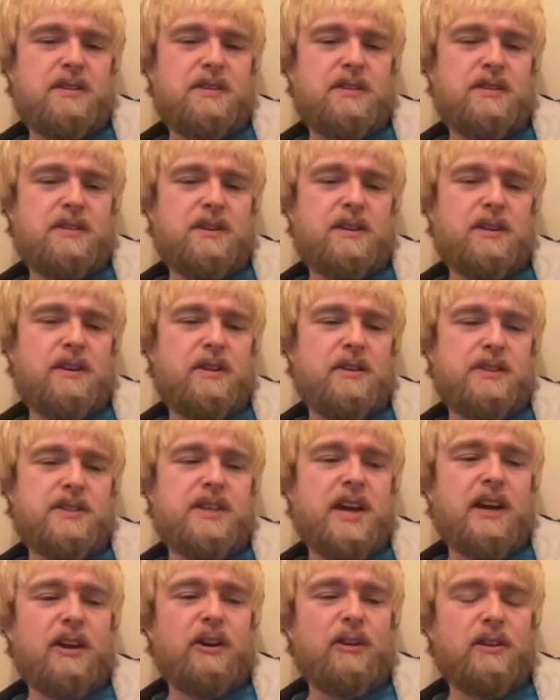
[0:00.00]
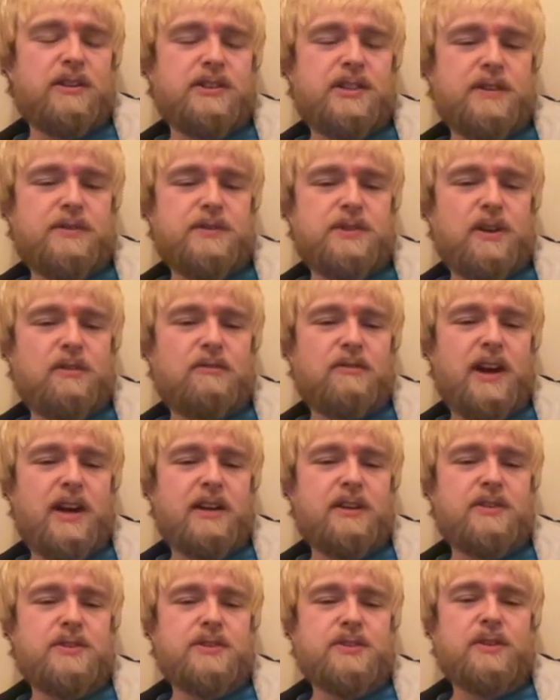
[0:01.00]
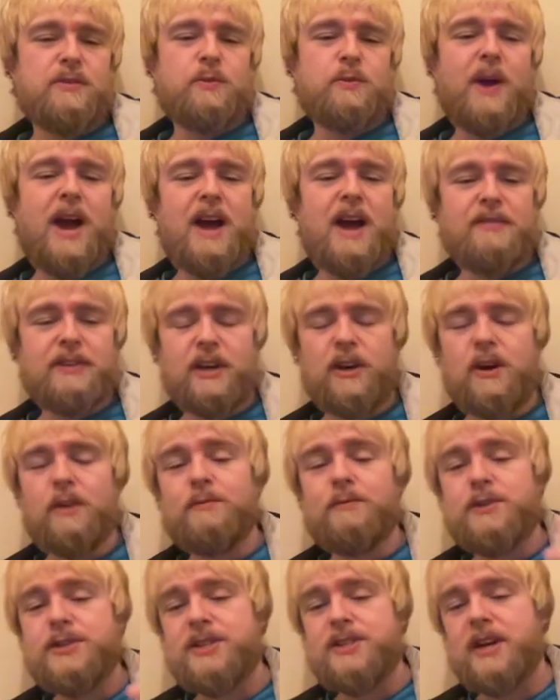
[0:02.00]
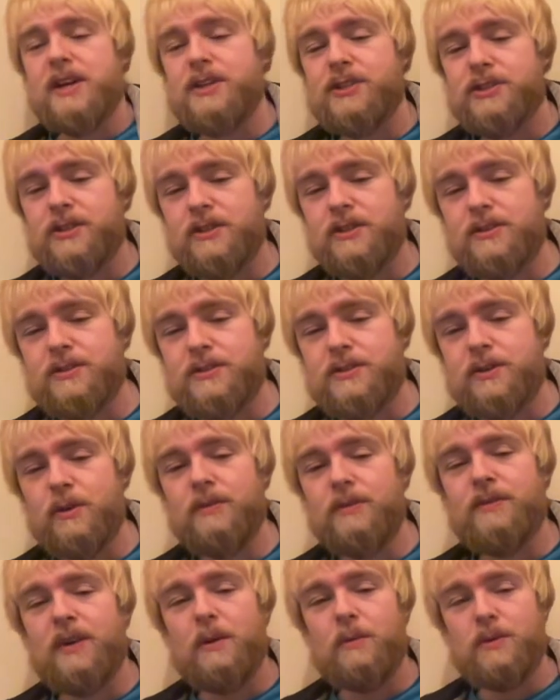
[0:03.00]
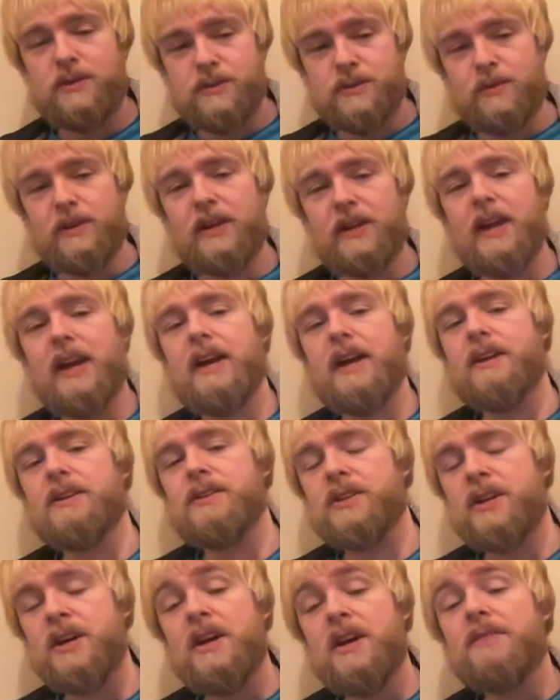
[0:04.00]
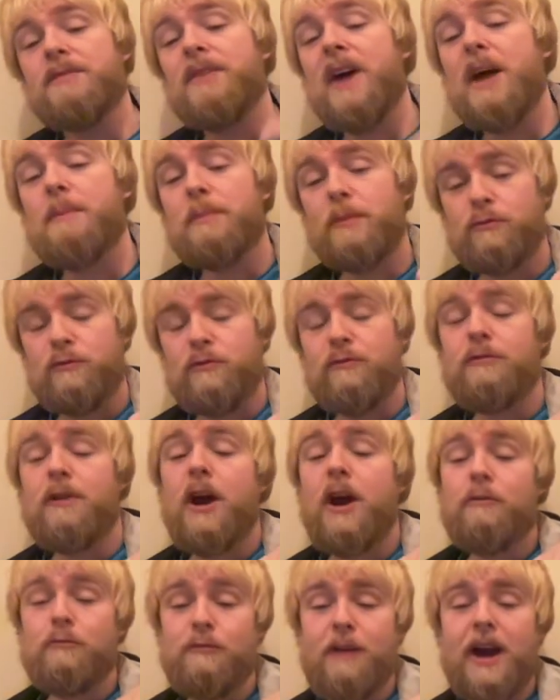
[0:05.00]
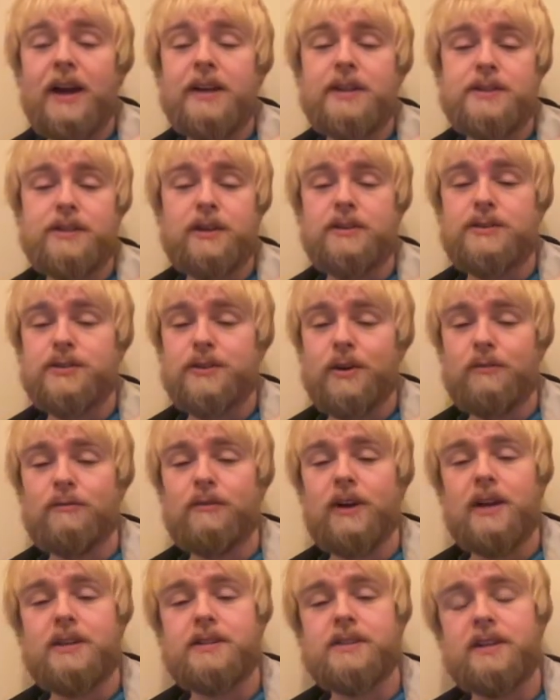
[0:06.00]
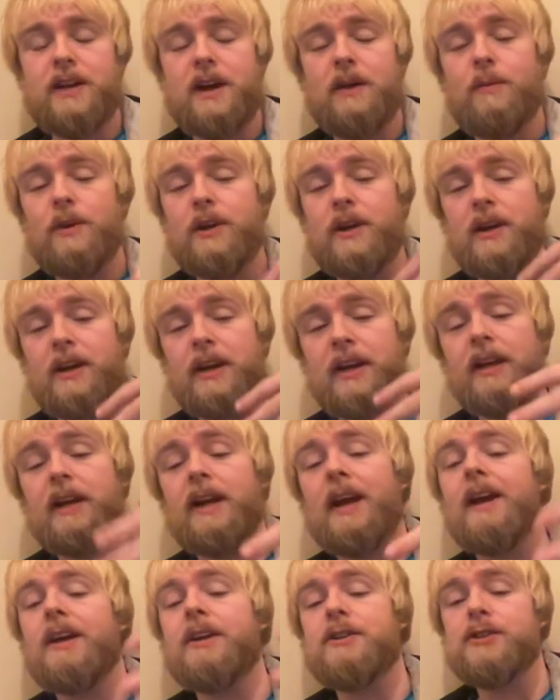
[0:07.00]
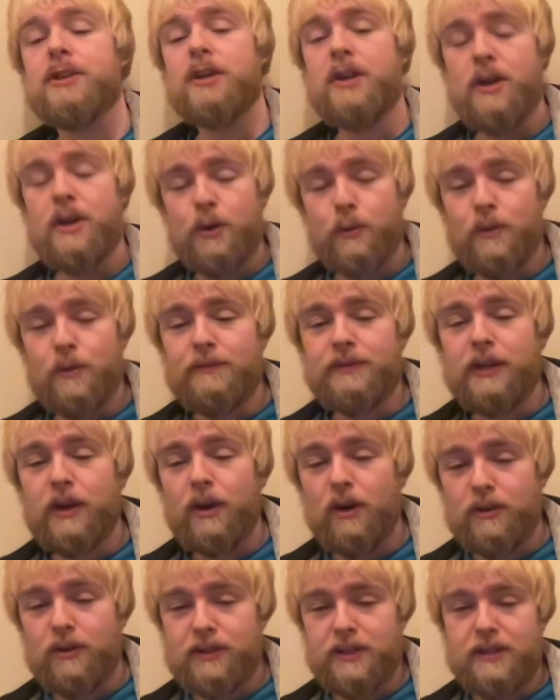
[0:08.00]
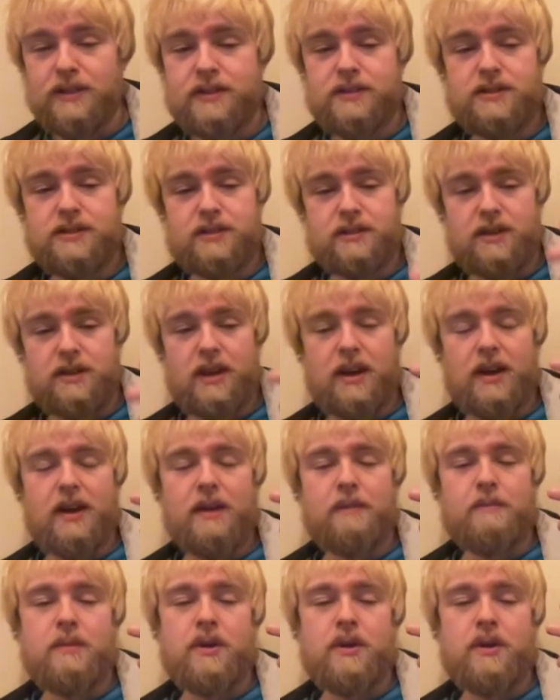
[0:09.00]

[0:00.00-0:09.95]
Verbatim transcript: you know the psychology of songwriting and stuff we're having a conversation so if i want to engage if i'm a writer songwriter and i want to engage with the audience um,